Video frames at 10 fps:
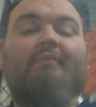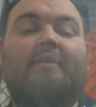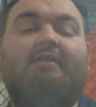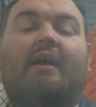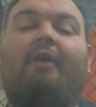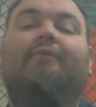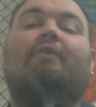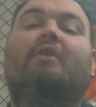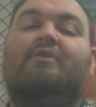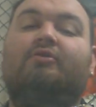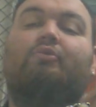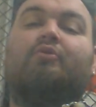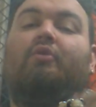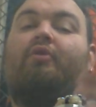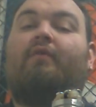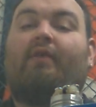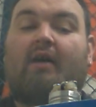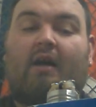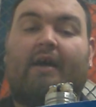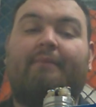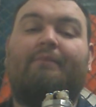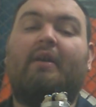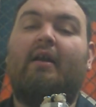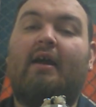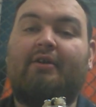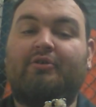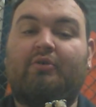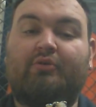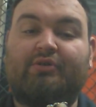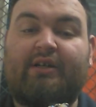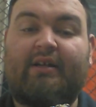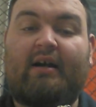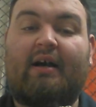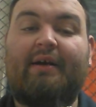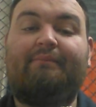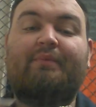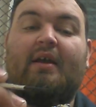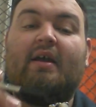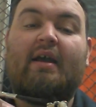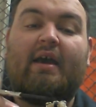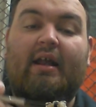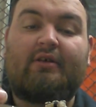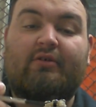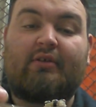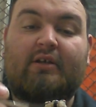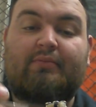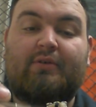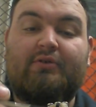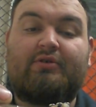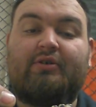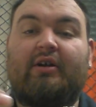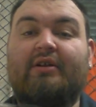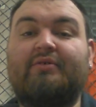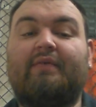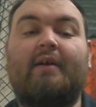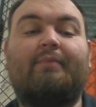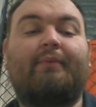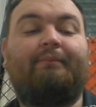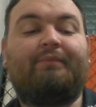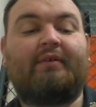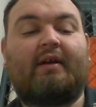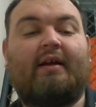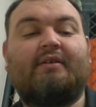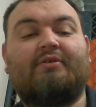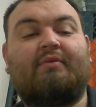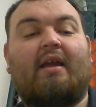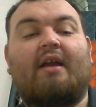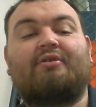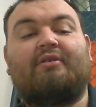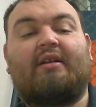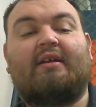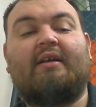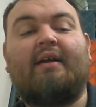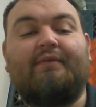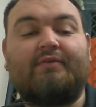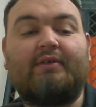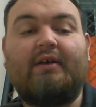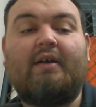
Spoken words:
That's the airflow that's cool going over hot, as your coils are getting hot, and that's producing your extra vapor. Okay, that's the reaction that it gives.